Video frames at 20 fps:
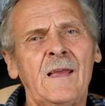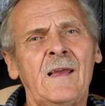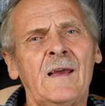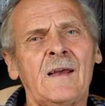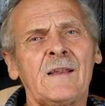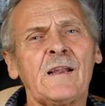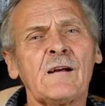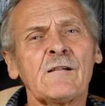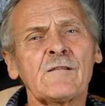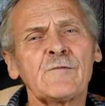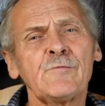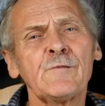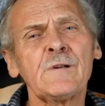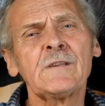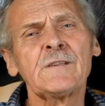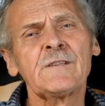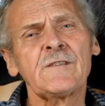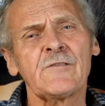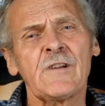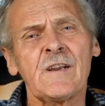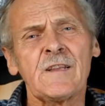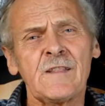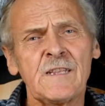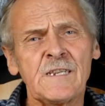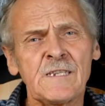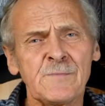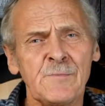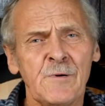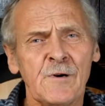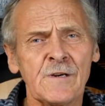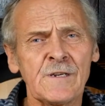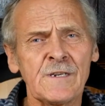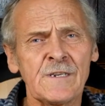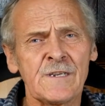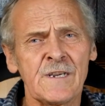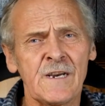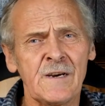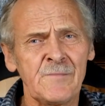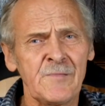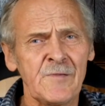Now to illustrate this
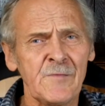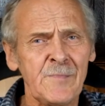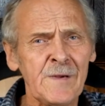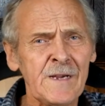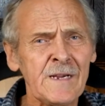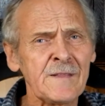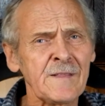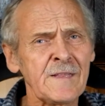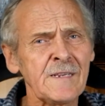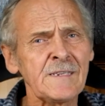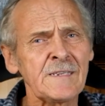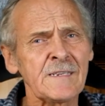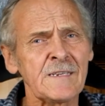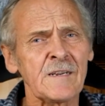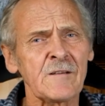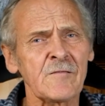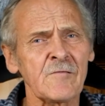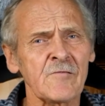point, I prepared this little